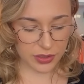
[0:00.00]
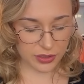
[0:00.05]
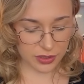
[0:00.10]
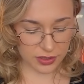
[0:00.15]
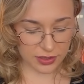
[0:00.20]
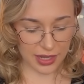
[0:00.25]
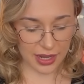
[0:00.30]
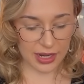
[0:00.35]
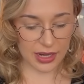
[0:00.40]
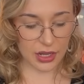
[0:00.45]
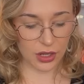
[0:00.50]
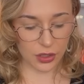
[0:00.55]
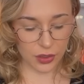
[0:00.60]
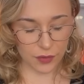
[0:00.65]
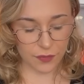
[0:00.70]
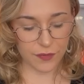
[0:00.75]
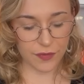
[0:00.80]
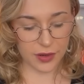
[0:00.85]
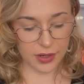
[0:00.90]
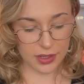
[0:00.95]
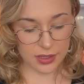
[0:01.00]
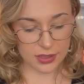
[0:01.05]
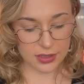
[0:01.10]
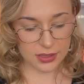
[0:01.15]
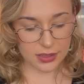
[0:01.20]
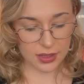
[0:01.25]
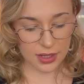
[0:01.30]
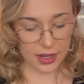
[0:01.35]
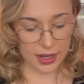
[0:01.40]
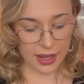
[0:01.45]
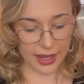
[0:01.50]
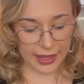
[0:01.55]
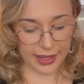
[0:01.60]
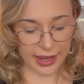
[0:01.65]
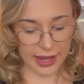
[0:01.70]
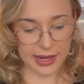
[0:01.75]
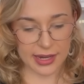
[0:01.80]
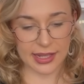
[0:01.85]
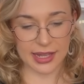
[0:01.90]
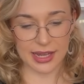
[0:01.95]
just gaining confidence and
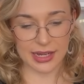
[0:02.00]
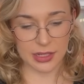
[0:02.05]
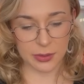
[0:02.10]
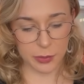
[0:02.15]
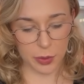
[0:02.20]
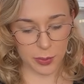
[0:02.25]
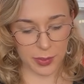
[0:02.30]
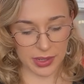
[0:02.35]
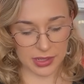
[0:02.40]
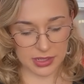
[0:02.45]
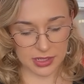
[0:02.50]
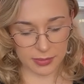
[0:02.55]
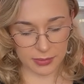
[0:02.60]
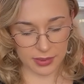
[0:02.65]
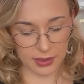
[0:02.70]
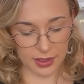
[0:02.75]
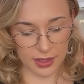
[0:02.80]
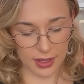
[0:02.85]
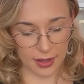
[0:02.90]
kind of gaining momentum.